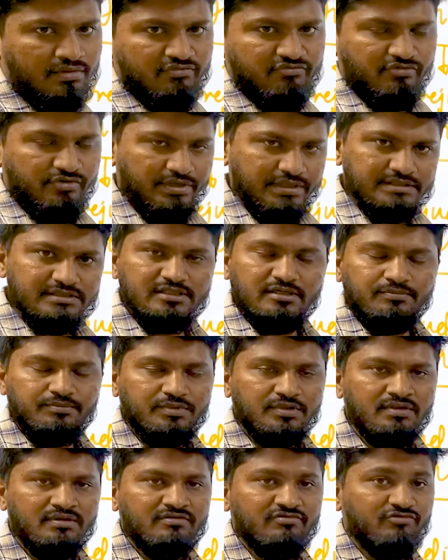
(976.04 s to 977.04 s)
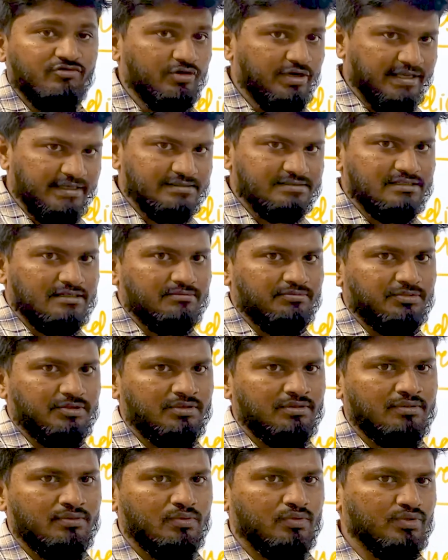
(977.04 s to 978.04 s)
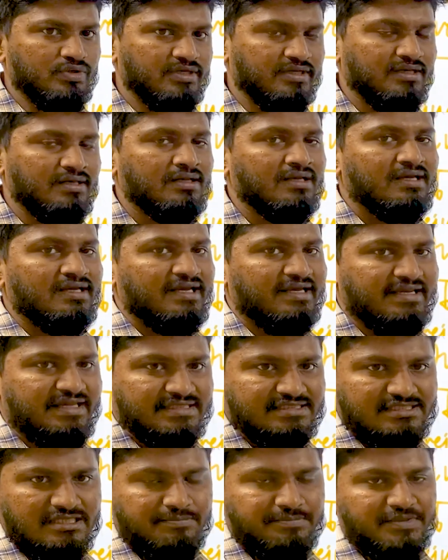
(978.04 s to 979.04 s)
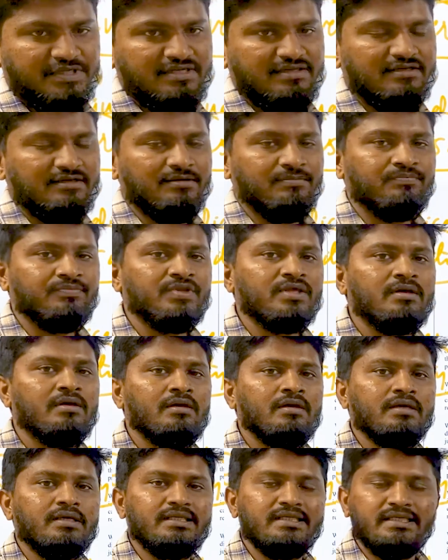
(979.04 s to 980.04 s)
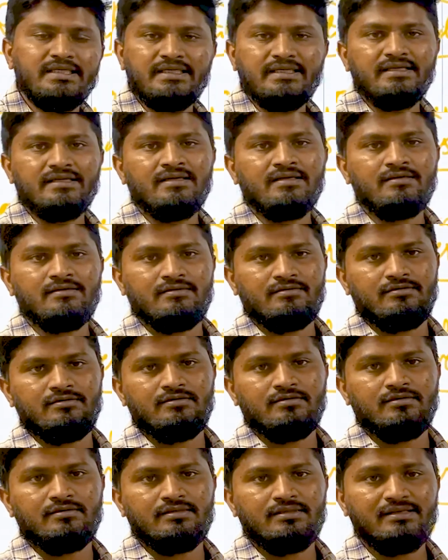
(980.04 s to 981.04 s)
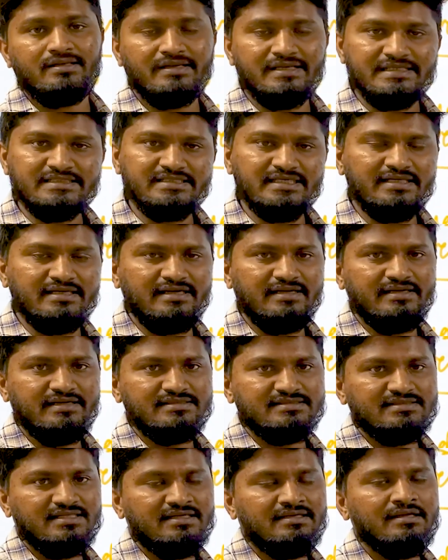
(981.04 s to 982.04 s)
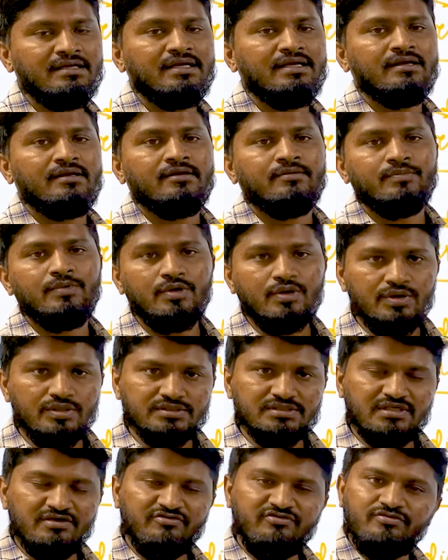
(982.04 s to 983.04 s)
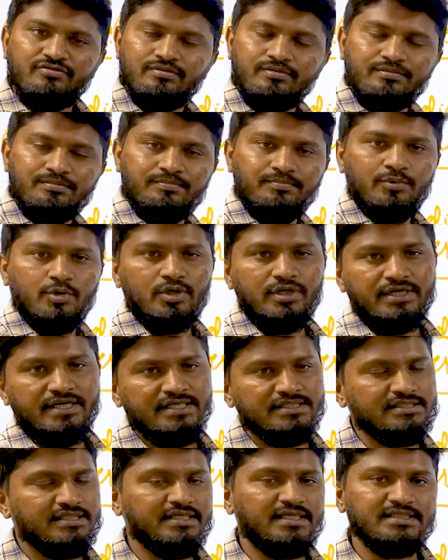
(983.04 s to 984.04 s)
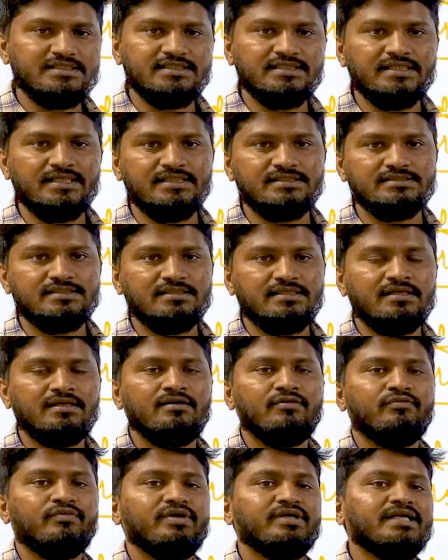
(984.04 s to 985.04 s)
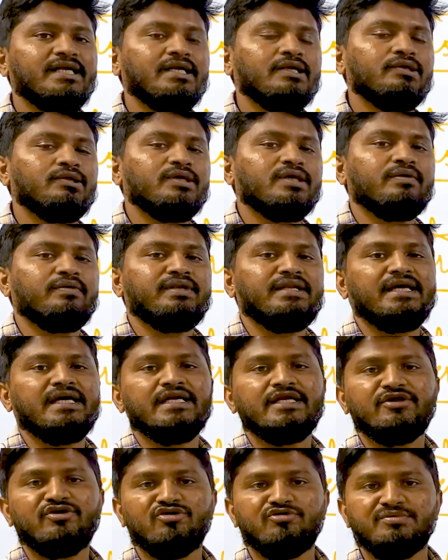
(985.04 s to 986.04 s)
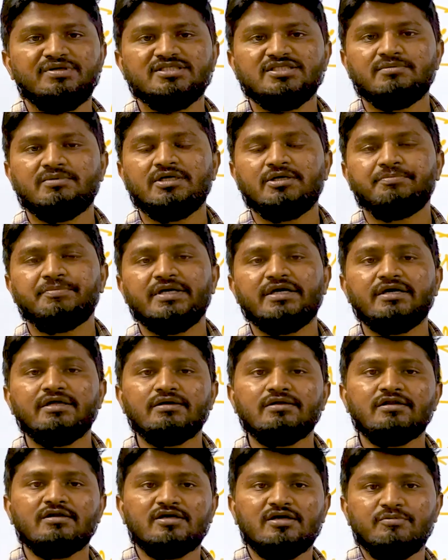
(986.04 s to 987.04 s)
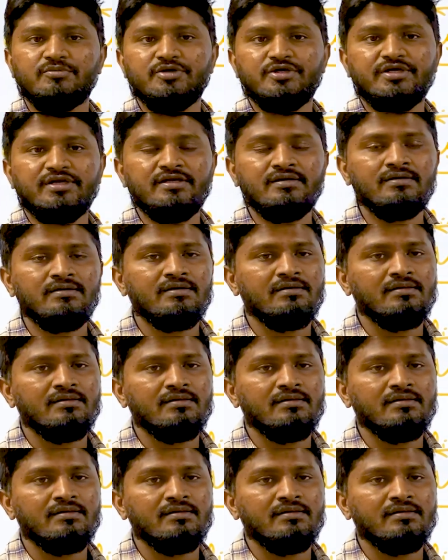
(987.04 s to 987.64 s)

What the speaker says: For example, only an example here. In India, a recent trend is that because of politics and etc., etc., we tend to have a negative image about a particular community.